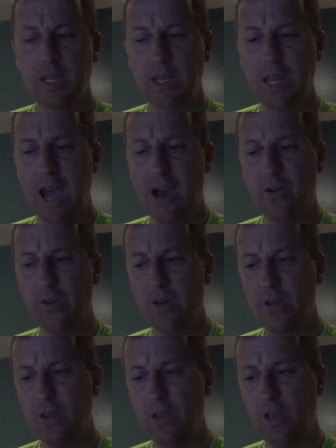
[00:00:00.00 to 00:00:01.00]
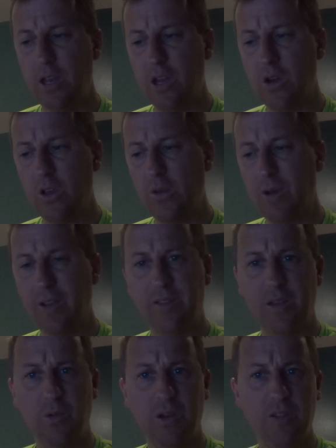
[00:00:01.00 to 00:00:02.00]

Now, you know, you might say, well,